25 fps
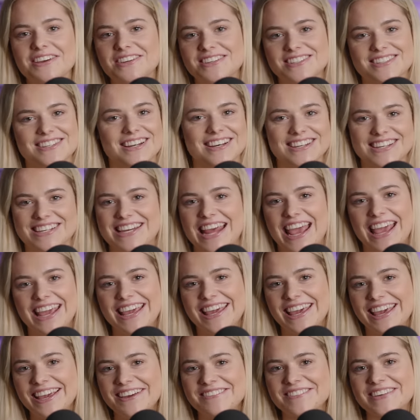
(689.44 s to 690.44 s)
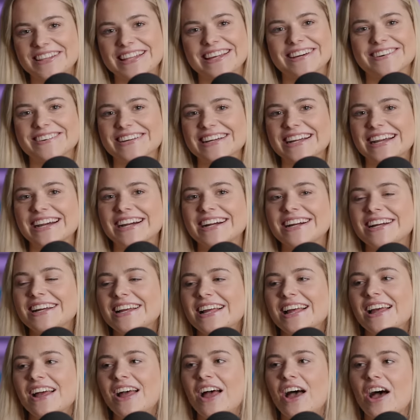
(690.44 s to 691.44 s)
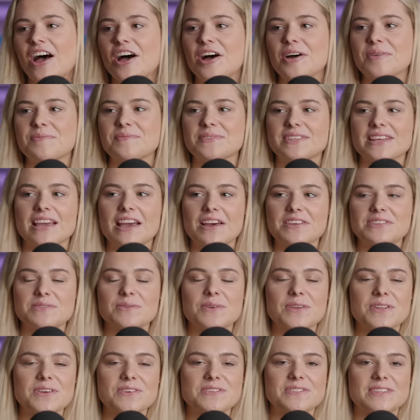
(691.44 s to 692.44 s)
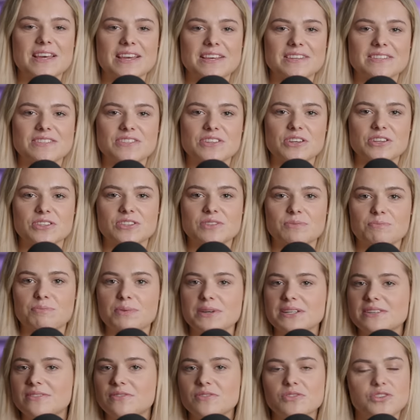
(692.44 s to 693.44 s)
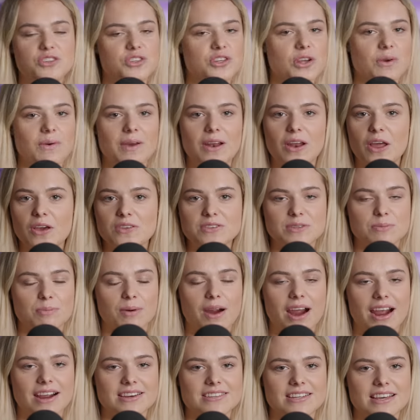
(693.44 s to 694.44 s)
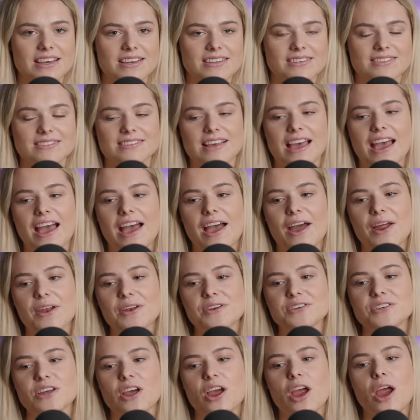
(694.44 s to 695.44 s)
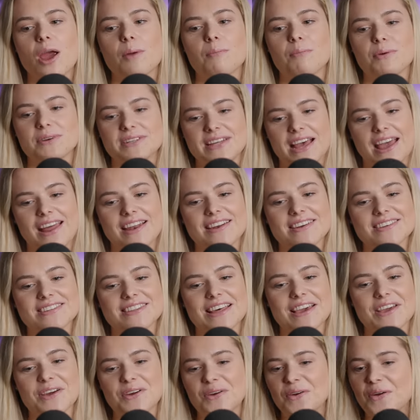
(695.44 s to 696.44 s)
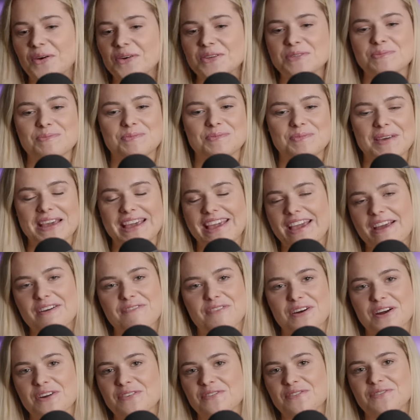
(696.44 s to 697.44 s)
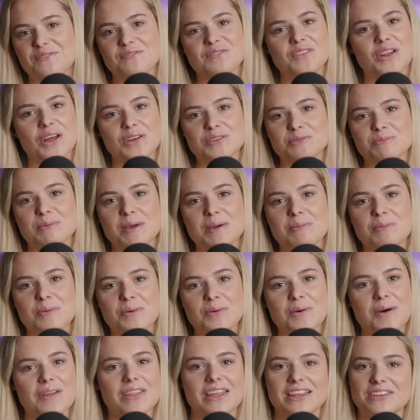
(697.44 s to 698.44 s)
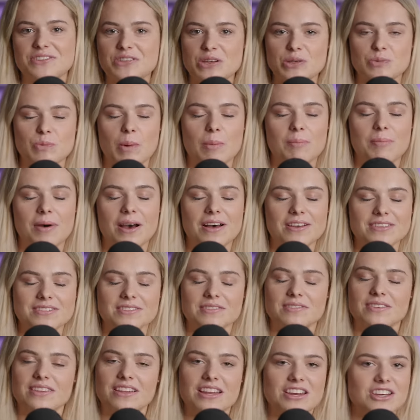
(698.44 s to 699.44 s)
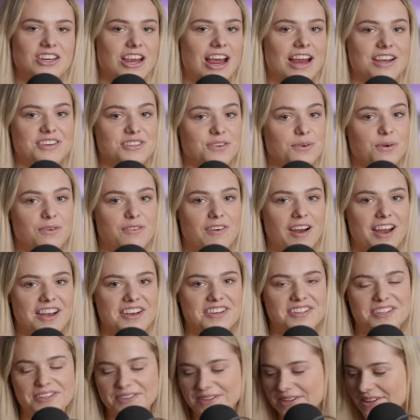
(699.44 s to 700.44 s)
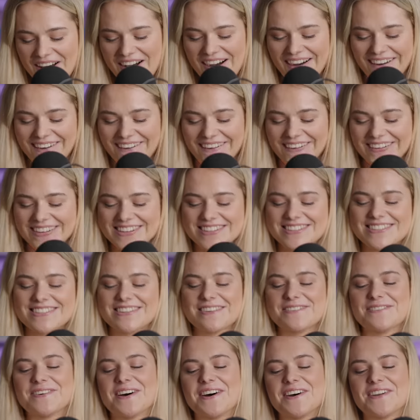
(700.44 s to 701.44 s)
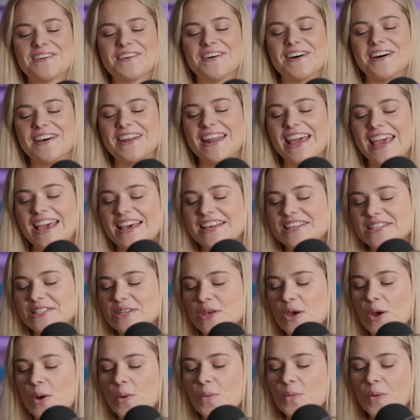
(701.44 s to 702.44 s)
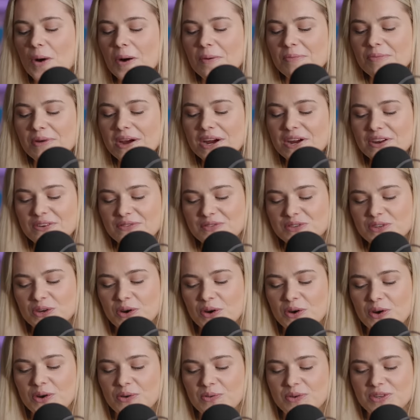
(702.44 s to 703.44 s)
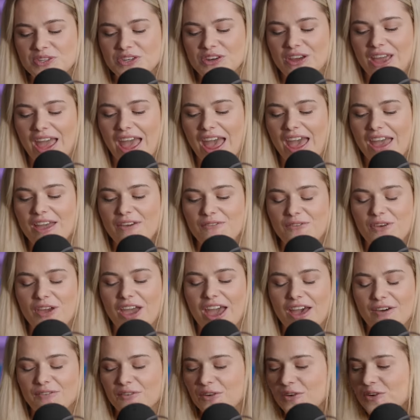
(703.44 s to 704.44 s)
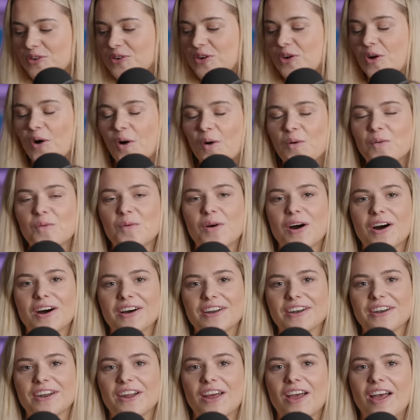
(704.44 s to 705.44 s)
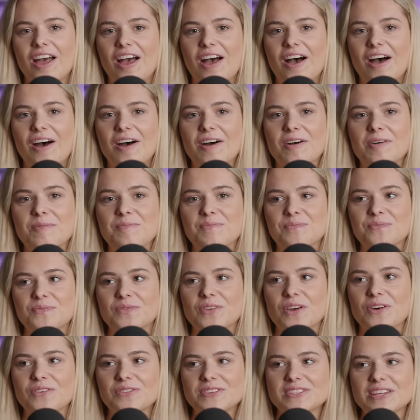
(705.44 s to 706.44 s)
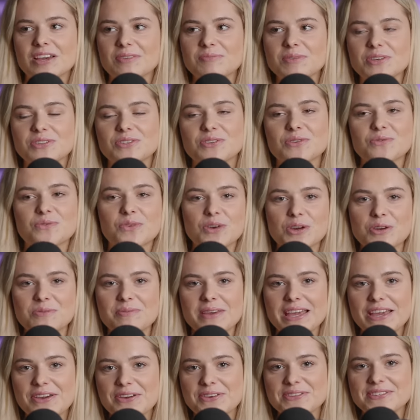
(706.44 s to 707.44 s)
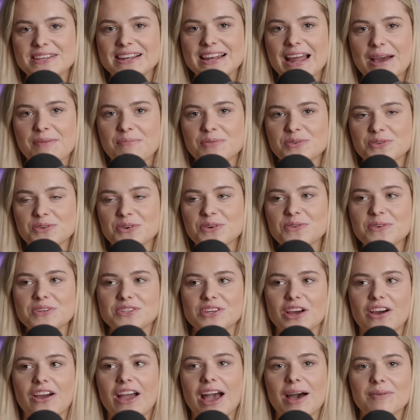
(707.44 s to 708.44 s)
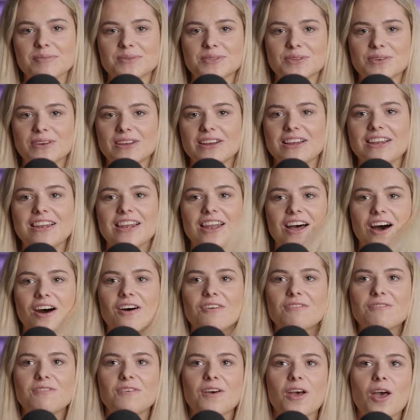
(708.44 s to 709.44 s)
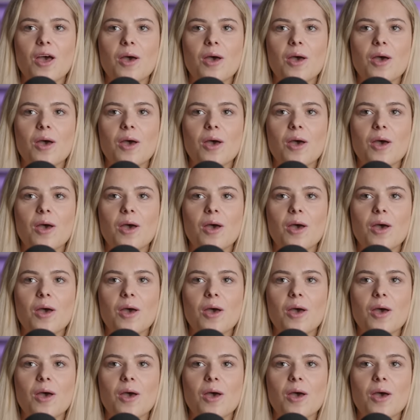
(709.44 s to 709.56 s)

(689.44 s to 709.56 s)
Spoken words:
start shaking, but there we go. So yeah, it's one of those things, just do it loads of practice and pretend that you're not speaking in front of loads of people and it's just one person and you're chatting to a friend. Oh, this is a fun one. It's, what breed of dog would you get if you ever got one? Obviously I'm used to Ruby, who's a Labrador, which I absolutely love,